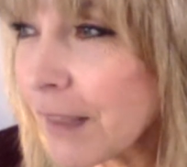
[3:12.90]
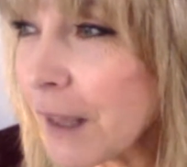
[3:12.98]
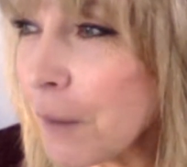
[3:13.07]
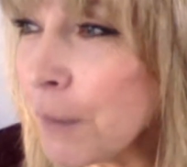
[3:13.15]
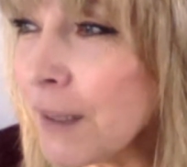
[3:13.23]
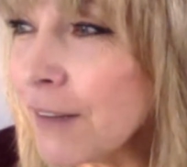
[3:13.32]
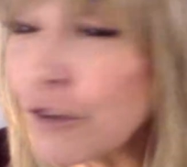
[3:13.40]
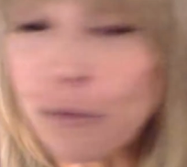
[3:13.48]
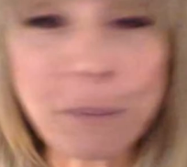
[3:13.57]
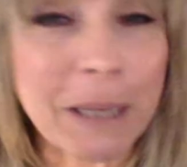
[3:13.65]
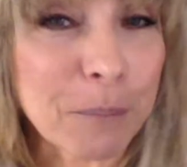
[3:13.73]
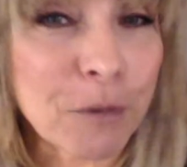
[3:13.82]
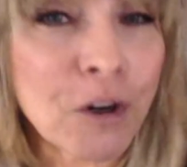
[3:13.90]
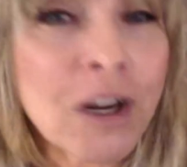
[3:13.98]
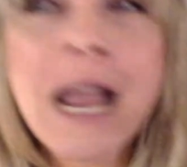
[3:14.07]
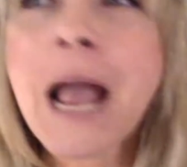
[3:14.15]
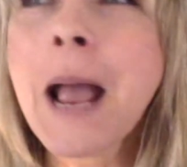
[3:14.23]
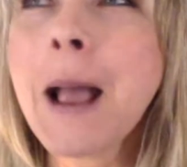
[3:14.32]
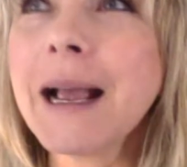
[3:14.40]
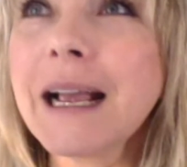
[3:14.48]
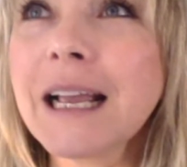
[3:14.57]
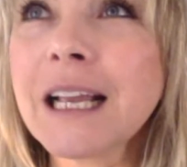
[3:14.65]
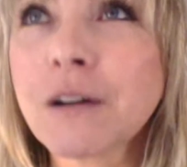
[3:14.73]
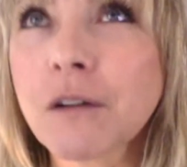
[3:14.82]
piece of paper,
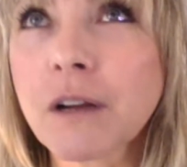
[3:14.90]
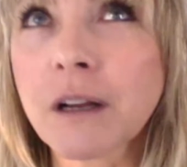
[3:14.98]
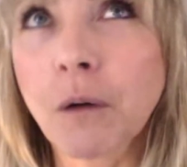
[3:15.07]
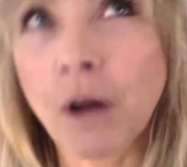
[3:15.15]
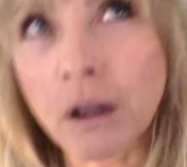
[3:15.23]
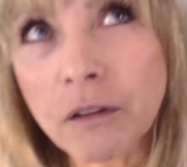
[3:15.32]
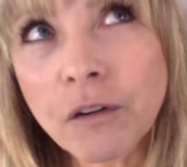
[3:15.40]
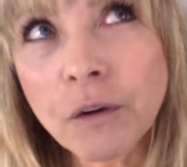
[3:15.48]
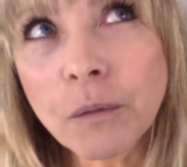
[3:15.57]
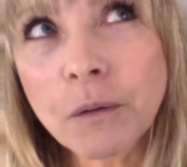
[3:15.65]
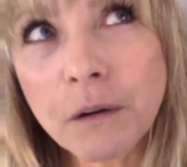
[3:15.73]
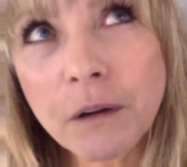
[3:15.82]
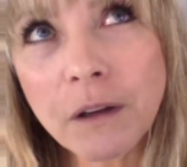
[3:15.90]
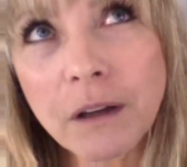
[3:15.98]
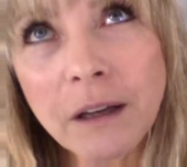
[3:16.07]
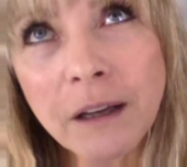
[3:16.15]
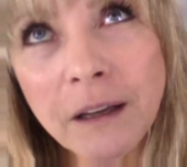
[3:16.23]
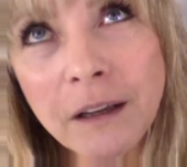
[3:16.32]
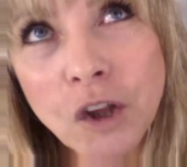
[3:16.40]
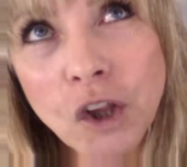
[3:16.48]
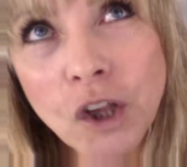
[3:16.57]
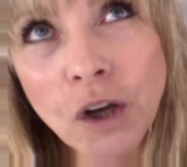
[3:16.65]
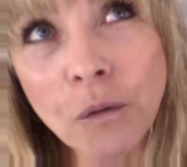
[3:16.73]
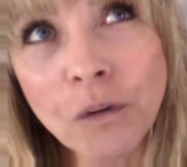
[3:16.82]
it also uh,
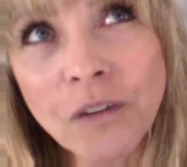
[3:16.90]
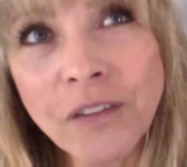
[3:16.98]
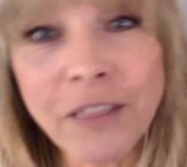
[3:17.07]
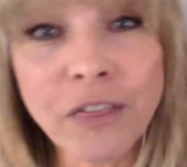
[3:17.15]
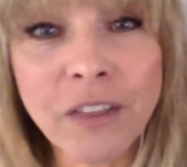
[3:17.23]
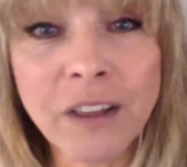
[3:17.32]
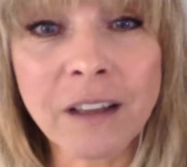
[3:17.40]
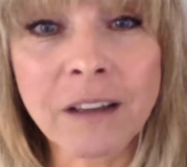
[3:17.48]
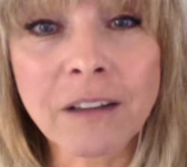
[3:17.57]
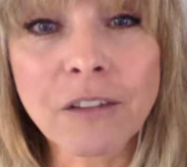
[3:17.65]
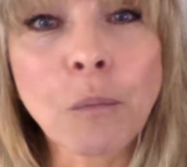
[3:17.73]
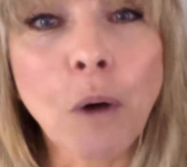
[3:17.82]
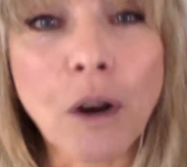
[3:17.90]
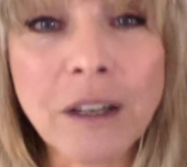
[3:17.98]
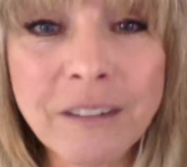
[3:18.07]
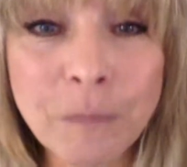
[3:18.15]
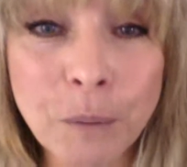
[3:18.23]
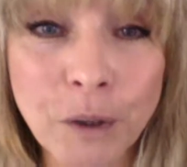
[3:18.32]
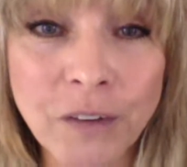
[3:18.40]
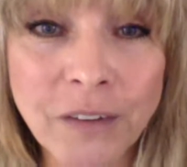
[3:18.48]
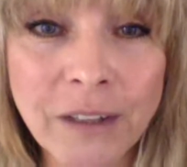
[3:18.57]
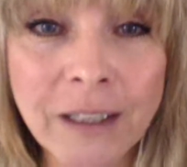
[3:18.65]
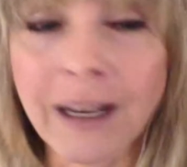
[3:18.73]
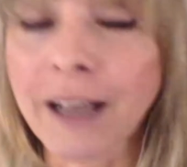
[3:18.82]
shows that the smallest
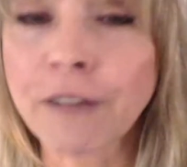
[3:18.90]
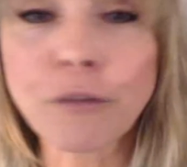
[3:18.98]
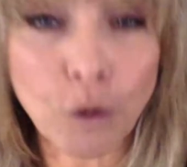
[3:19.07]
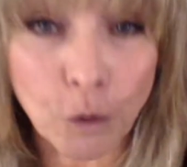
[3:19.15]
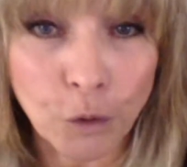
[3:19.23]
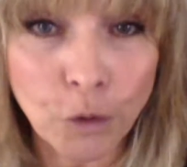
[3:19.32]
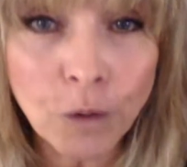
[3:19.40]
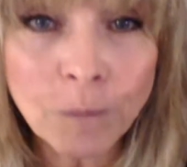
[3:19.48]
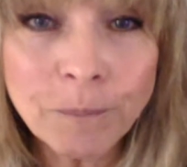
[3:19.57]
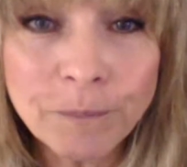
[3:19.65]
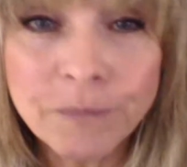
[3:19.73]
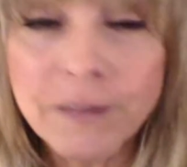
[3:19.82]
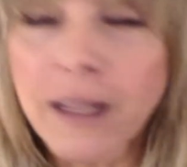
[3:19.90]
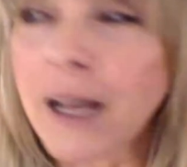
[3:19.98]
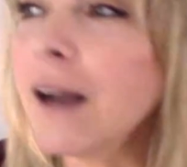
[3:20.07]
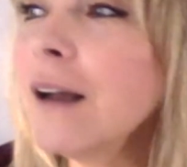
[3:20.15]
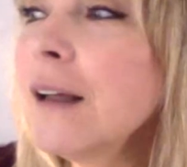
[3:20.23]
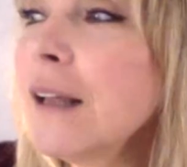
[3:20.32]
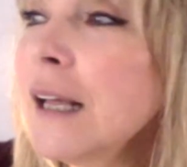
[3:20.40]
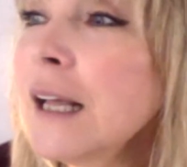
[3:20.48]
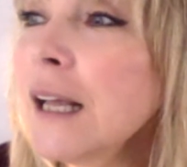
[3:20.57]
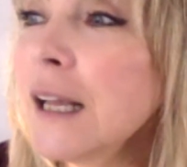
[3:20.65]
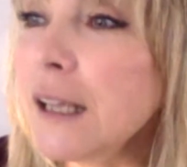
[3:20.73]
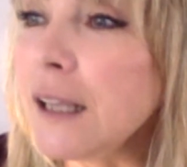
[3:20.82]
person, like Frodo, yeah,
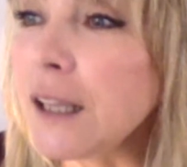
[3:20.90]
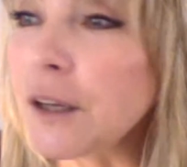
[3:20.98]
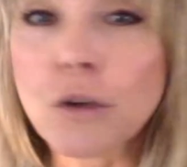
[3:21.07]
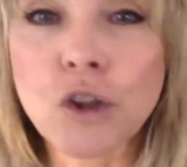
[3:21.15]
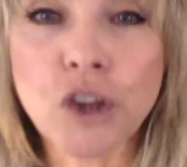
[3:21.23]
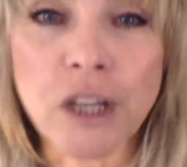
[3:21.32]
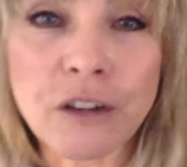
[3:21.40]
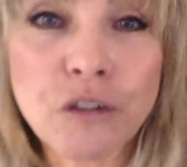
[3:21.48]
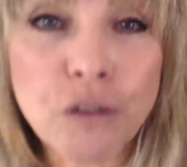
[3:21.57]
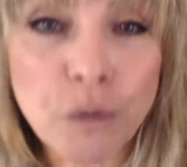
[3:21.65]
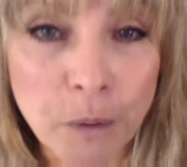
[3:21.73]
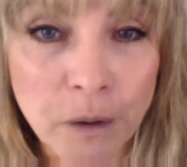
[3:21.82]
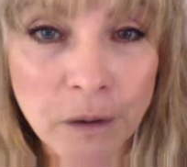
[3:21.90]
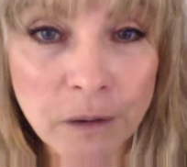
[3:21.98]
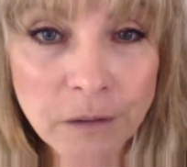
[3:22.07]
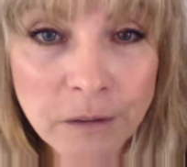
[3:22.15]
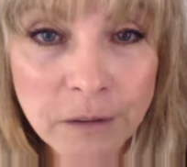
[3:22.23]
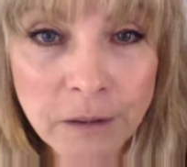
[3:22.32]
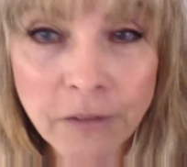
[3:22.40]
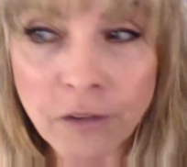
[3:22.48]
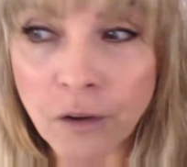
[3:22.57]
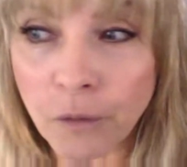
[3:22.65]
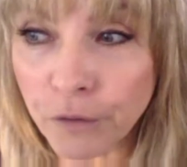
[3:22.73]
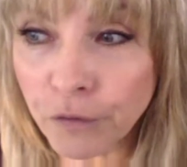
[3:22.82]
he could change the world.
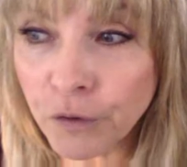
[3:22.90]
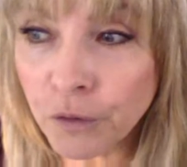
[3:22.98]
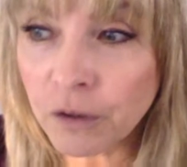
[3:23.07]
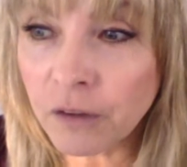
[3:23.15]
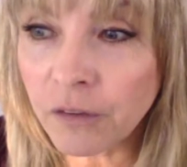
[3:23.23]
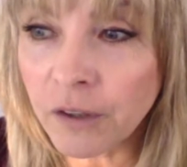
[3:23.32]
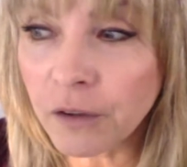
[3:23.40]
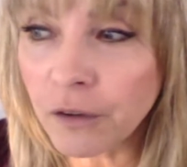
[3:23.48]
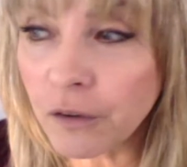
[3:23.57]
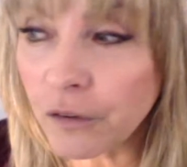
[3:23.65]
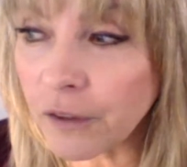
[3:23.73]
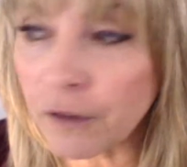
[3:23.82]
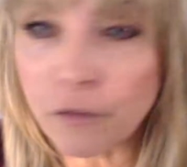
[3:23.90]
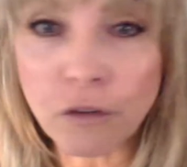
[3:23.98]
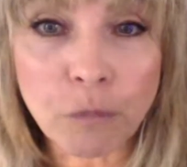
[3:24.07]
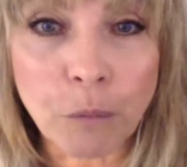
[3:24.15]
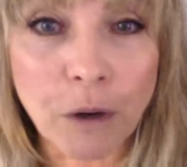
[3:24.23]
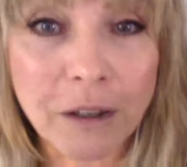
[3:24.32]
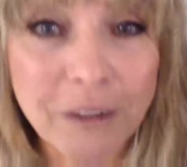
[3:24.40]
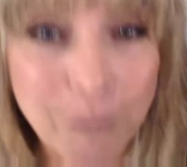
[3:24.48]
So if you consider yourself the smallest